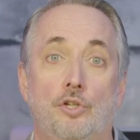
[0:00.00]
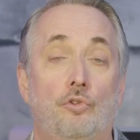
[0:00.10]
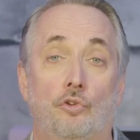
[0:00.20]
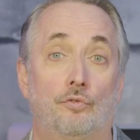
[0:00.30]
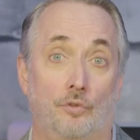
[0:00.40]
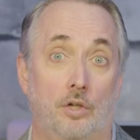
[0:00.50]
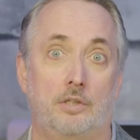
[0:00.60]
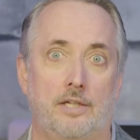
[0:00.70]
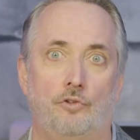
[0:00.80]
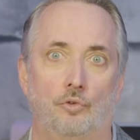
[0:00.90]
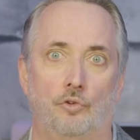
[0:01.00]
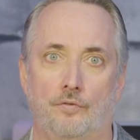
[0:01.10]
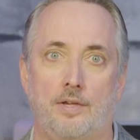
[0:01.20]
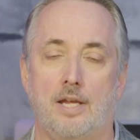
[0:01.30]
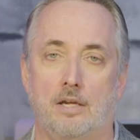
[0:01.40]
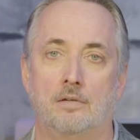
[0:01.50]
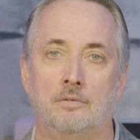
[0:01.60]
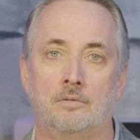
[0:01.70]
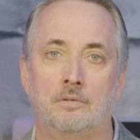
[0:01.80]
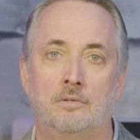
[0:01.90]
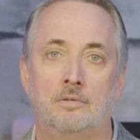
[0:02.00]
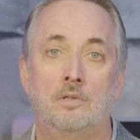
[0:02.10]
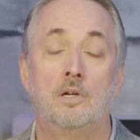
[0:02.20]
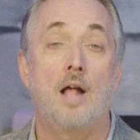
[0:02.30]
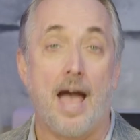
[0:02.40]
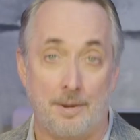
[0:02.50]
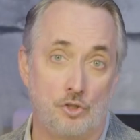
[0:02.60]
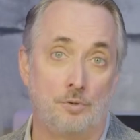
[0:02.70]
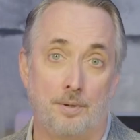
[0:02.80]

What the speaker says: uses for a clean source of heat. Hydrogen